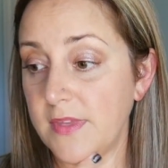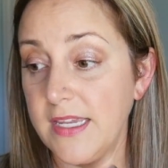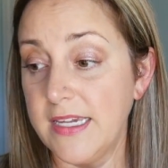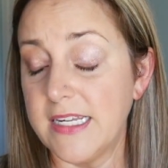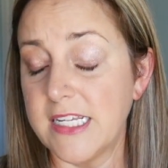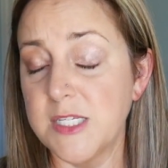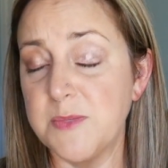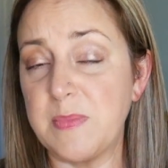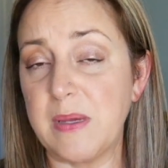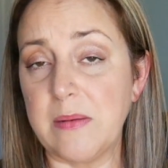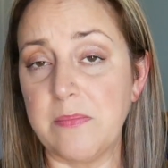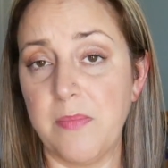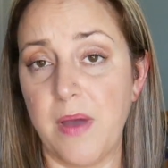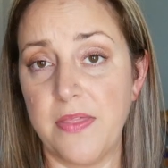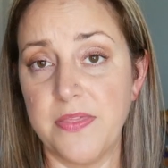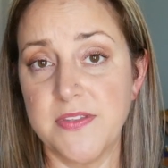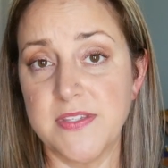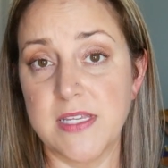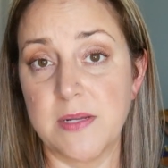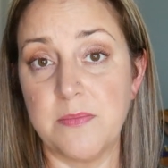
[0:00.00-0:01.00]
It has been
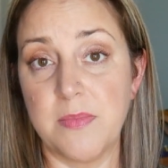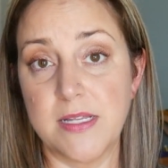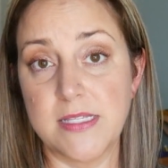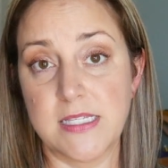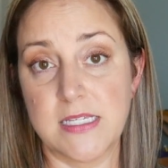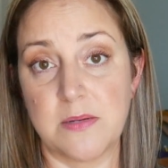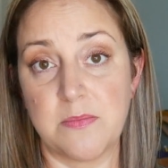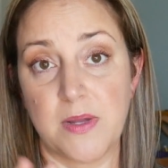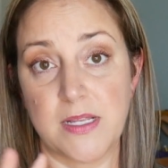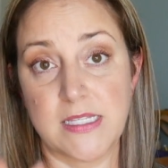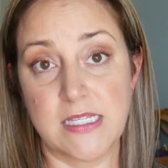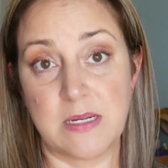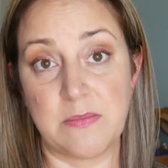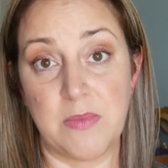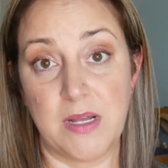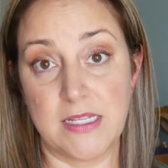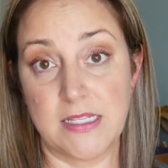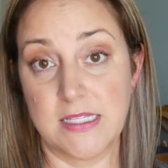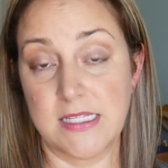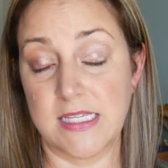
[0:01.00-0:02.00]
months and months and months and
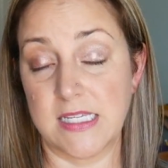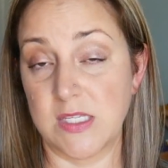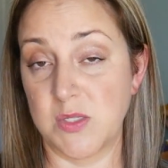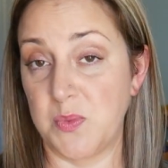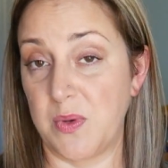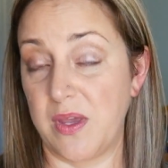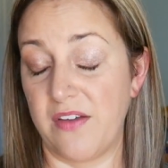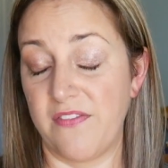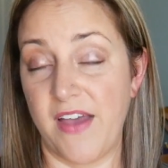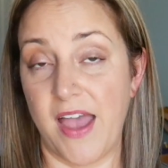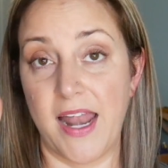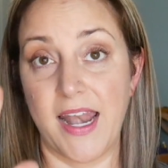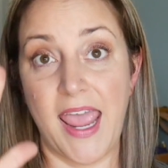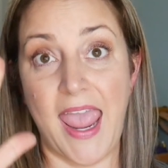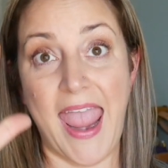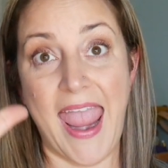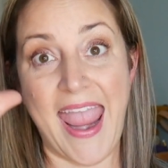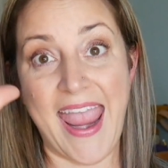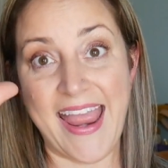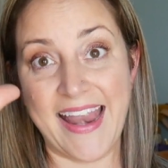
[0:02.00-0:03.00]
months since we have had
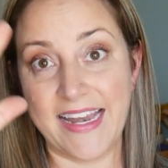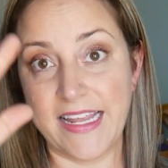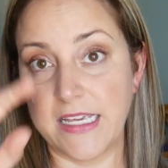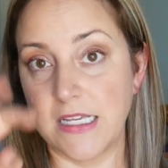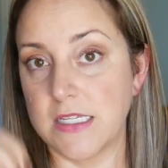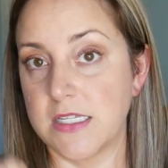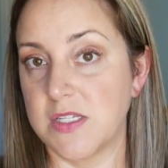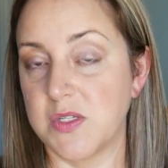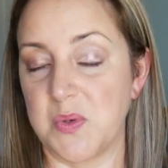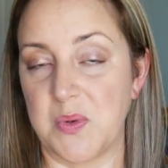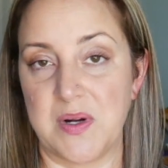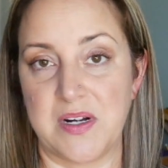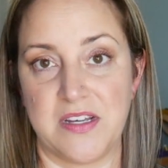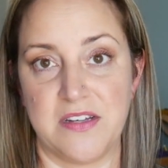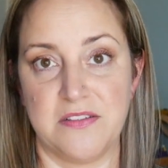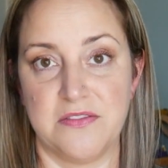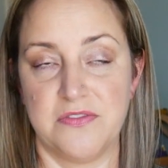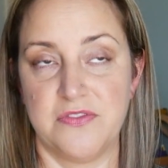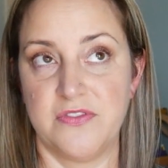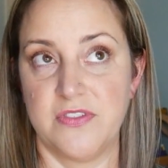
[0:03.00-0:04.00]
any sort
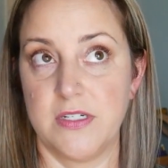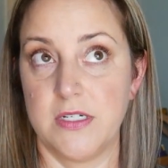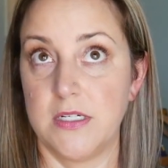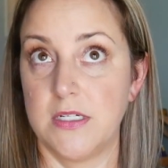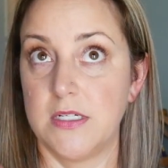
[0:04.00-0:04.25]
of